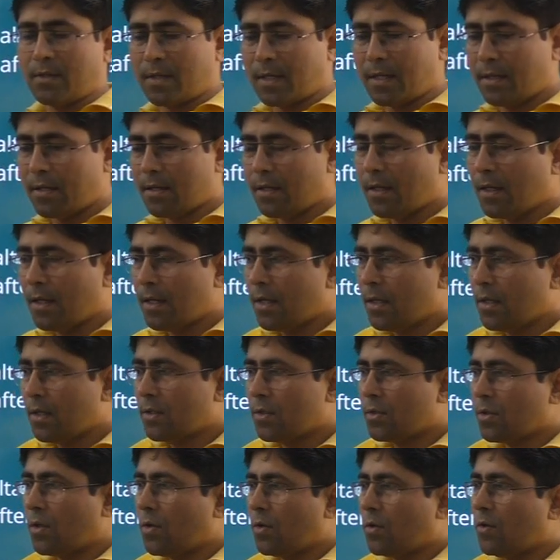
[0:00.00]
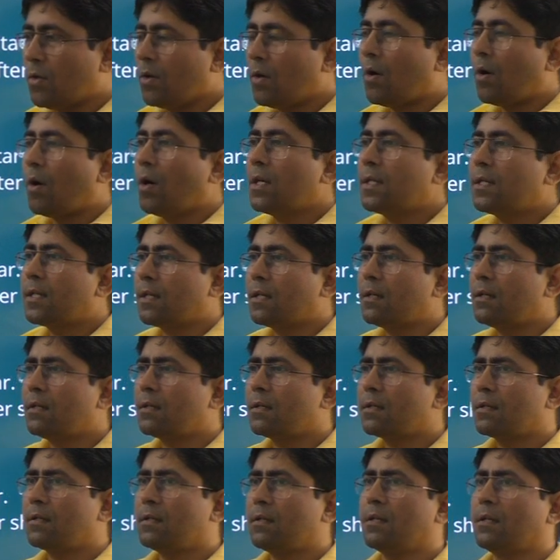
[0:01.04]
Okay, so
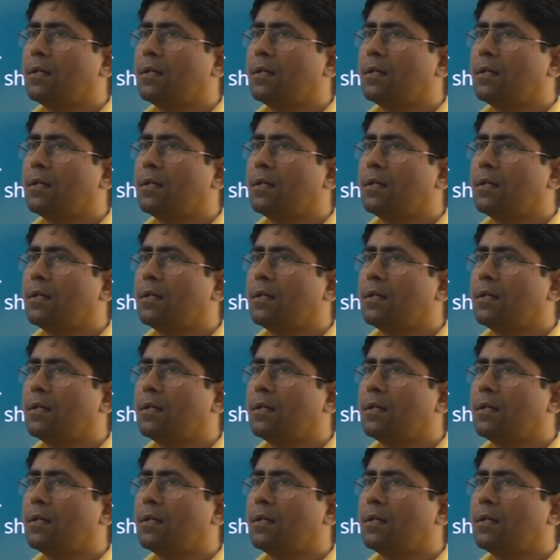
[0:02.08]
alter,